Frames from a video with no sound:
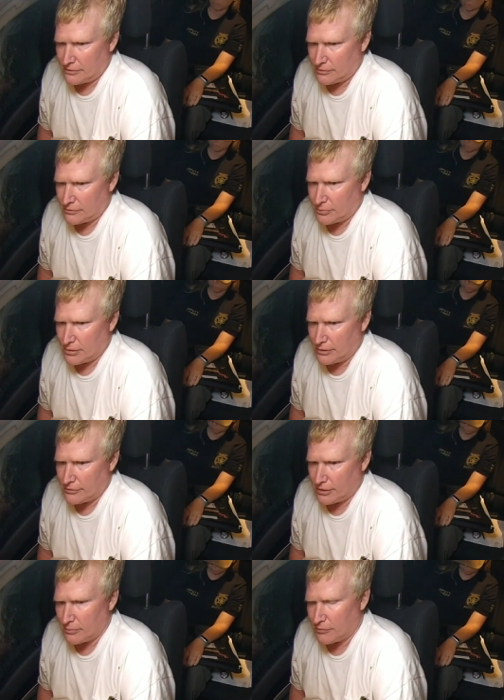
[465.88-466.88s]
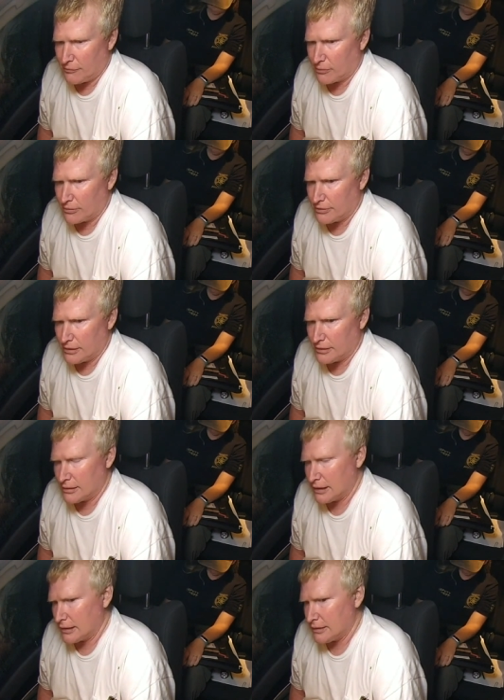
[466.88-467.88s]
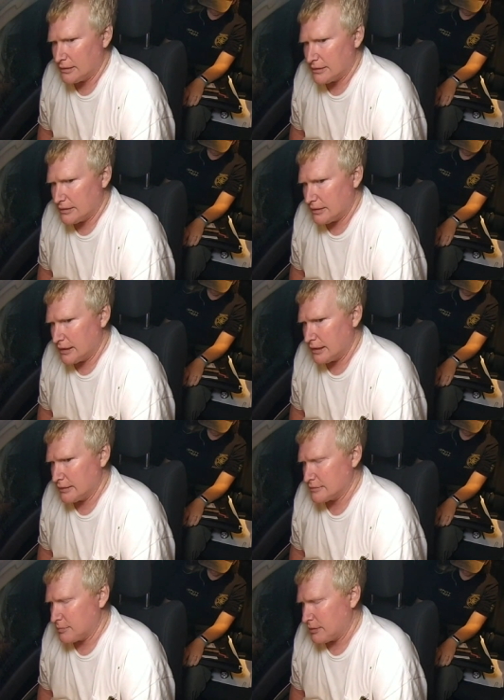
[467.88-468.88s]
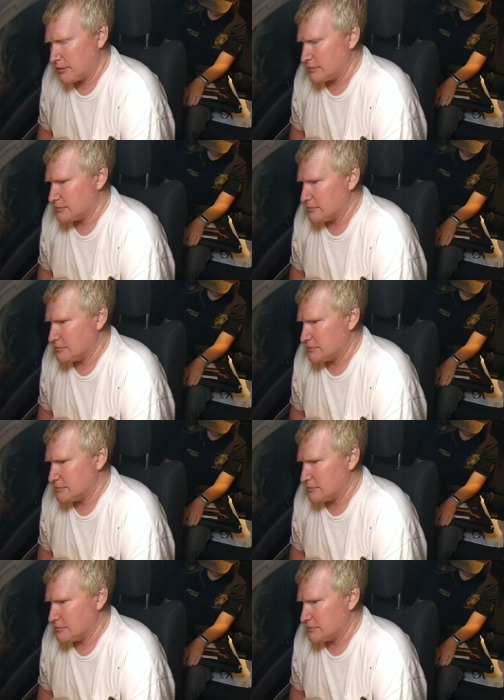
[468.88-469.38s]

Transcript: is his brother's. April 14th, 99 is Paul's.